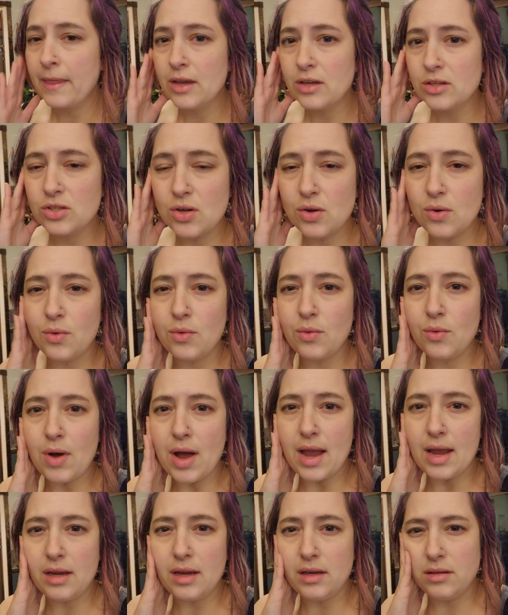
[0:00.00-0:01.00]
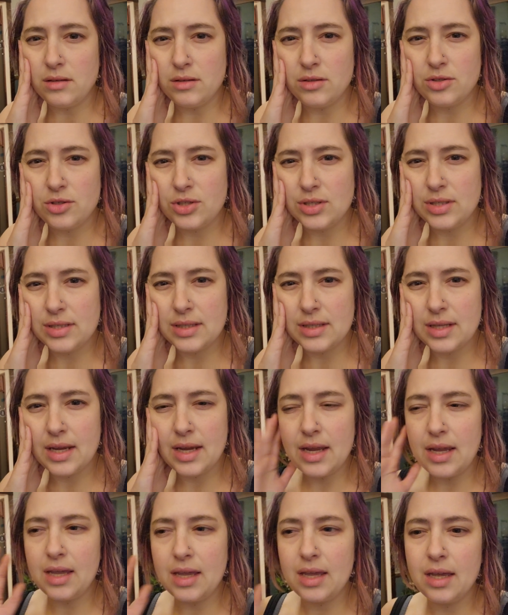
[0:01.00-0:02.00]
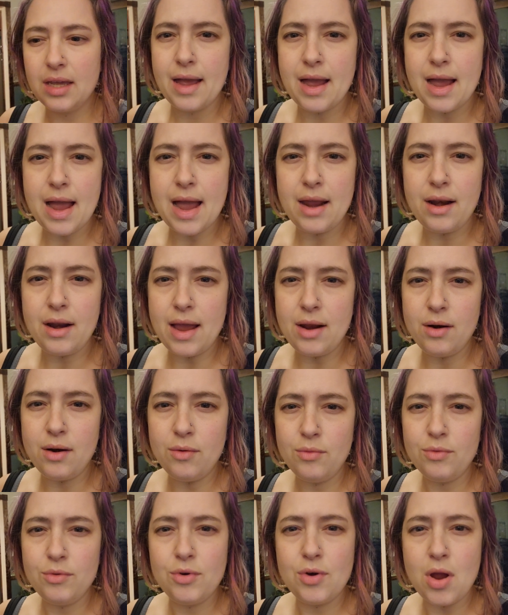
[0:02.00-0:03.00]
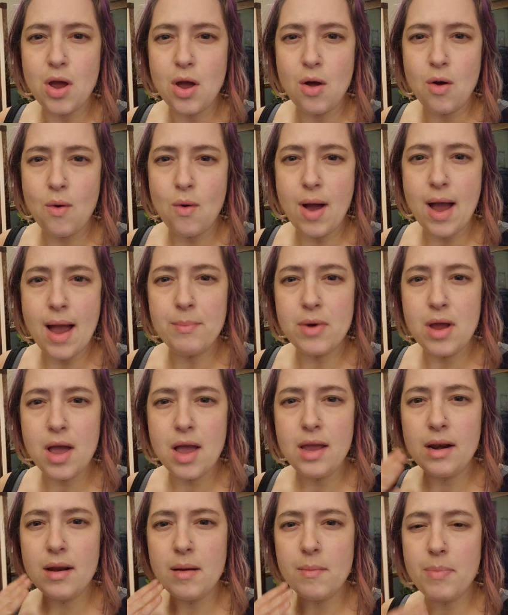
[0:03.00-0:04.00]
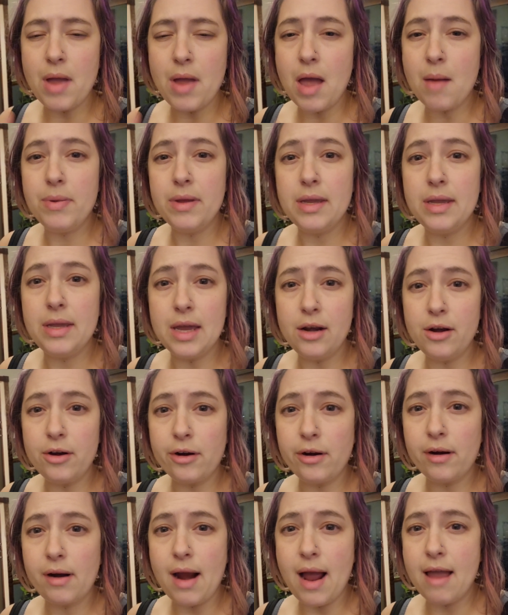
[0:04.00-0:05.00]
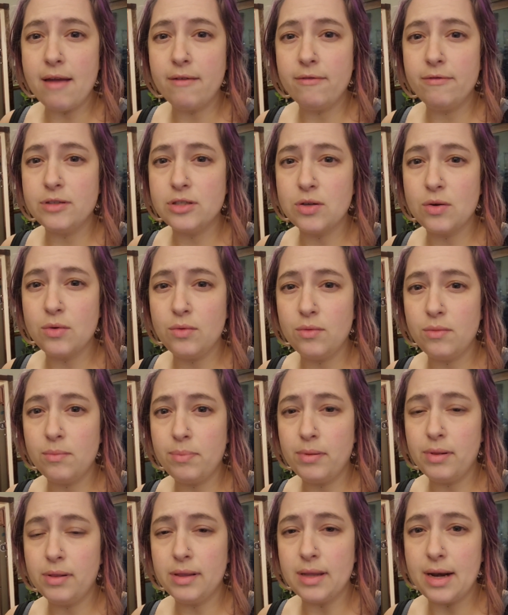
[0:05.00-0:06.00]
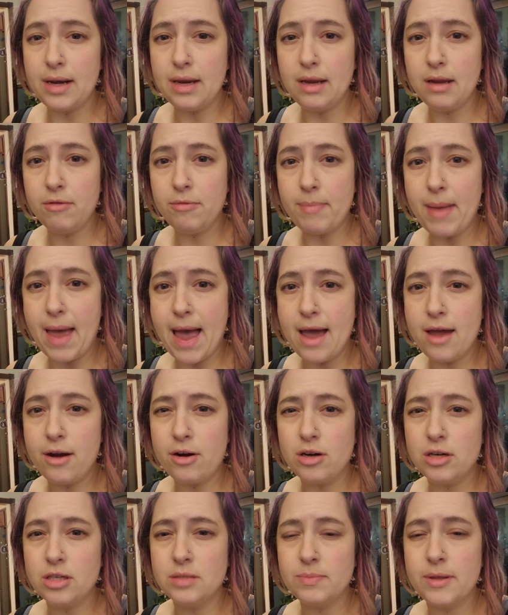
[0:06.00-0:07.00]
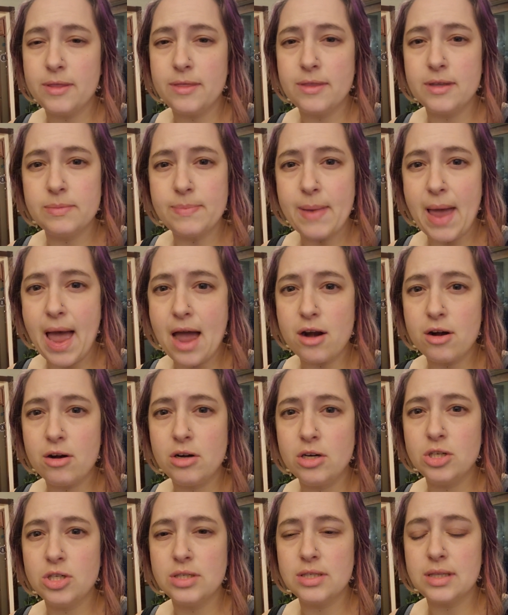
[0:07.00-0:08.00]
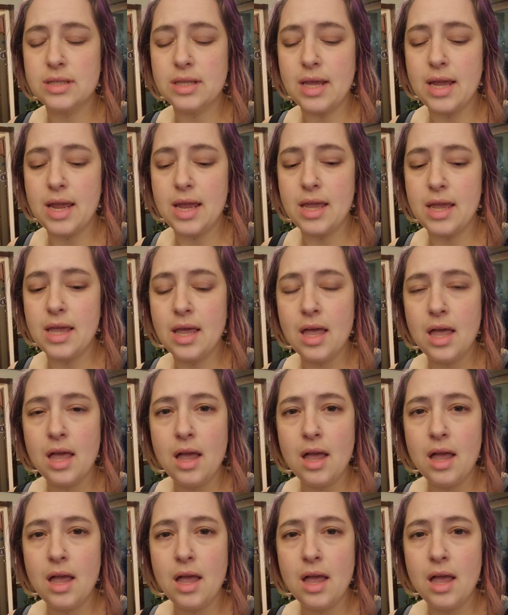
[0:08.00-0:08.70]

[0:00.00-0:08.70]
So I just like, I don't know. I'm not a beginner. I've sewn plenty of patterns, but this pattern just like